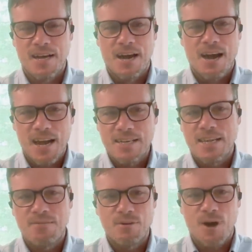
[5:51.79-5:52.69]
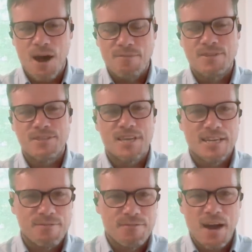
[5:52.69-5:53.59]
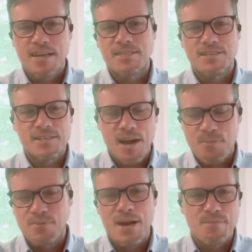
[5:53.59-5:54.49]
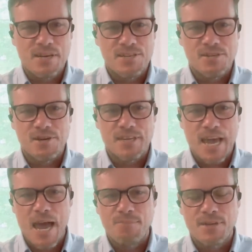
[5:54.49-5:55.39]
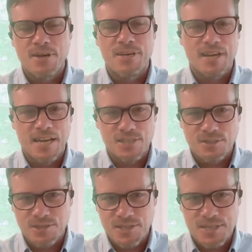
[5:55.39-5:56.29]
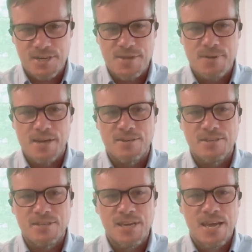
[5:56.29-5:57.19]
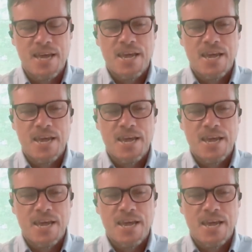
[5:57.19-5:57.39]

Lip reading: high-level office that advises our Prime Minister and Cabinet on national security matters,